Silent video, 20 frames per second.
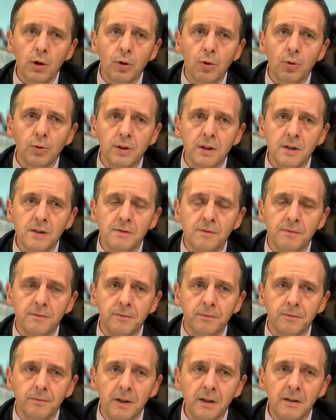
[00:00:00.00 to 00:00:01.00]
court is
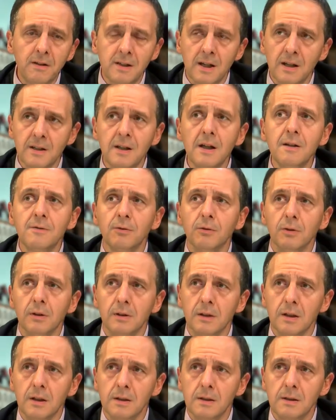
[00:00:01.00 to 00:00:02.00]
very successful in
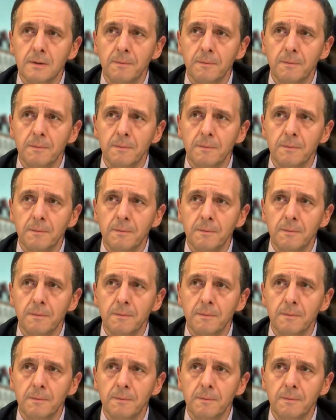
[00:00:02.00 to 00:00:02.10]
this,